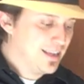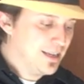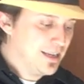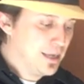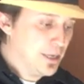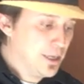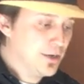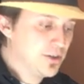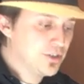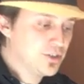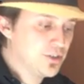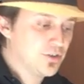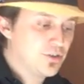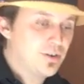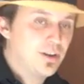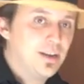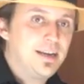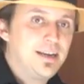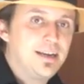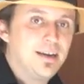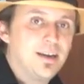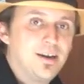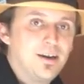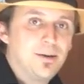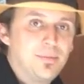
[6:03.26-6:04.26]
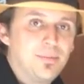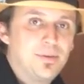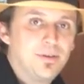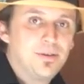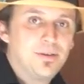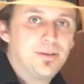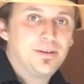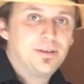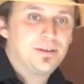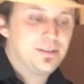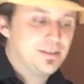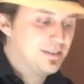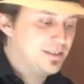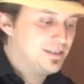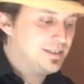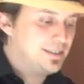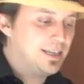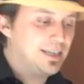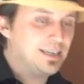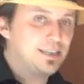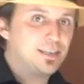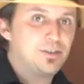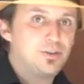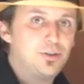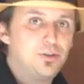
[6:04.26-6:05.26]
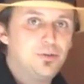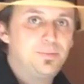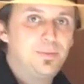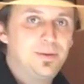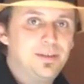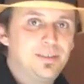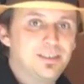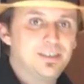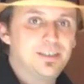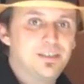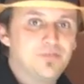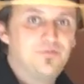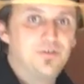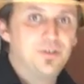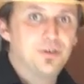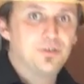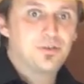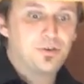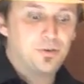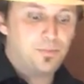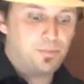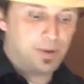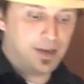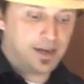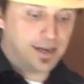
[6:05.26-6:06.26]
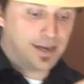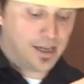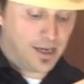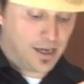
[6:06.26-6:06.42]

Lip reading: Here's your cleanup. Take the 2 pieces of filter, pick it